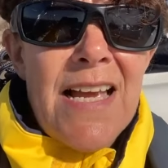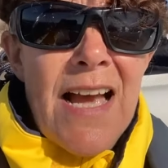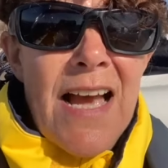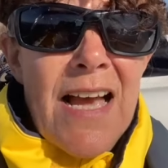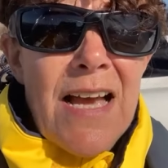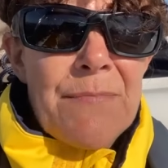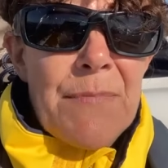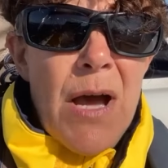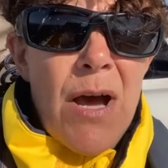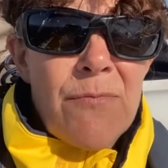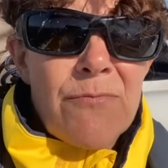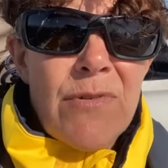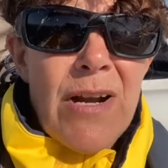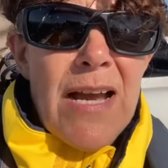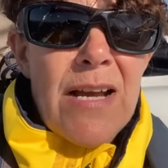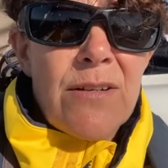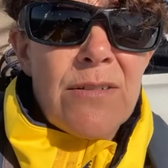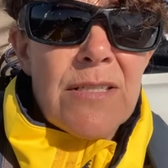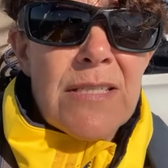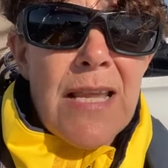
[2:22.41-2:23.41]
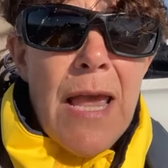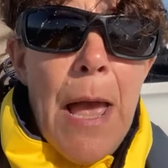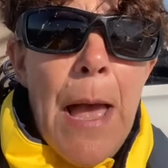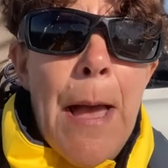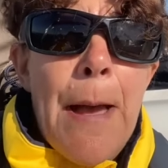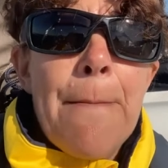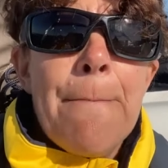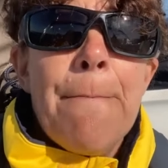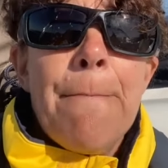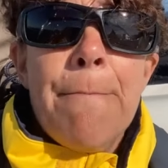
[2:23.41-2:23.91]
Um, up round
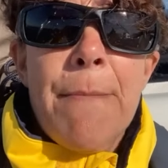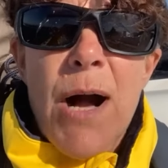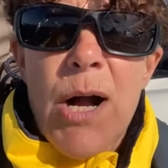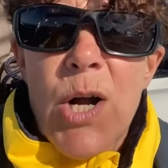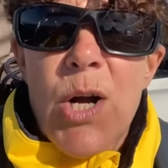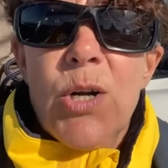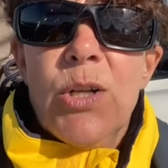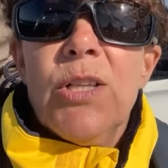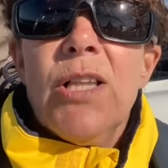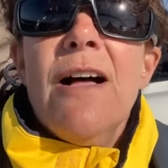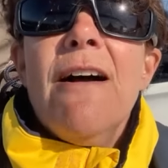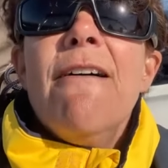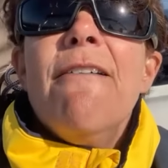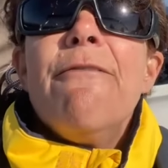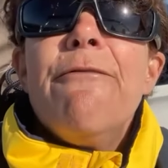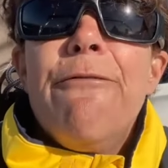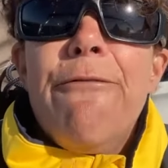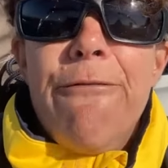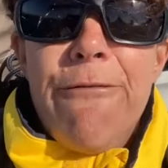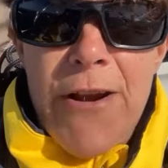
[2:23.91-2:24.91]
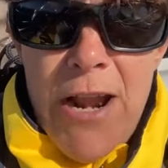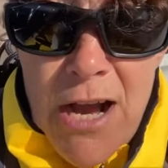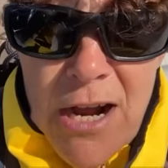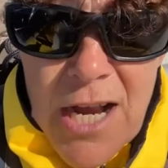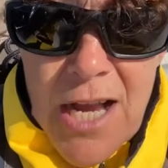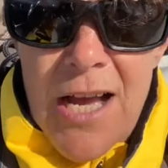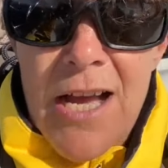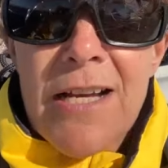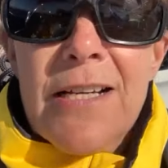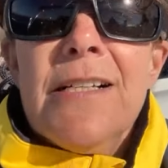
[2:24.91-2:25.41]
um, Muckle,
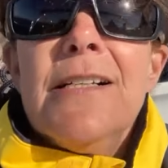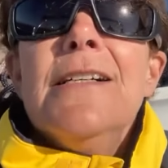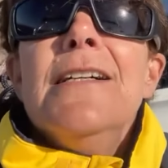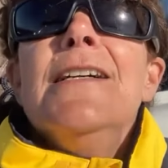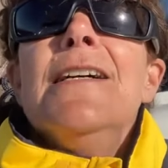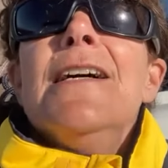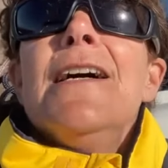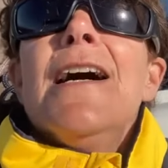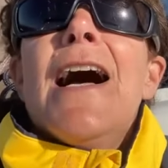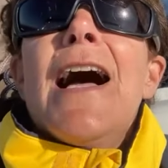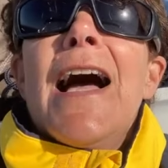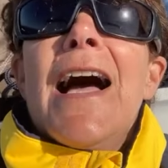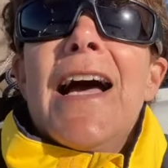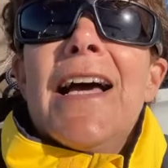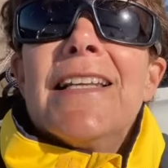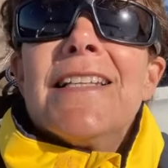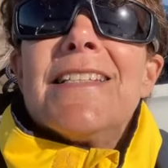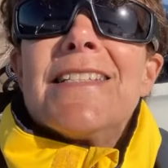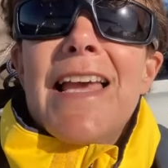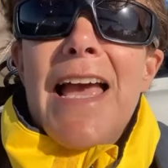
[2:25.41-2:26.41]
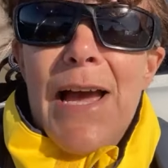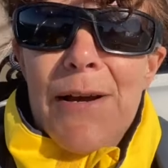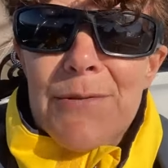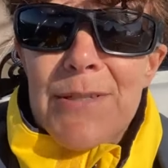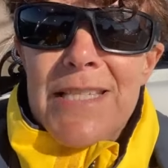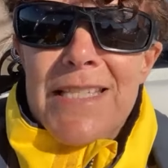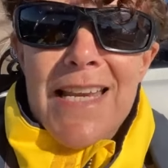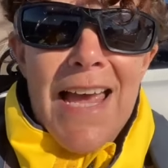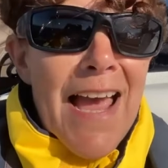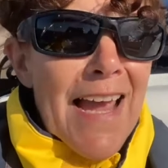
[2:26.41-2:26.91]
Flugga and
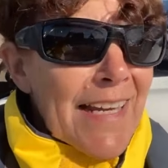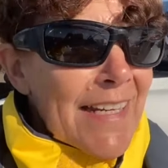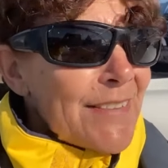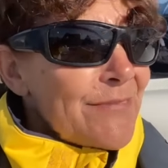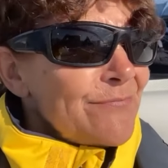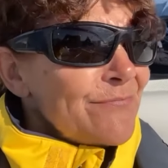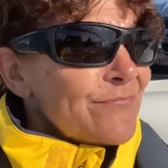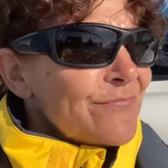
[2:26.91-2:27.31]
Outstack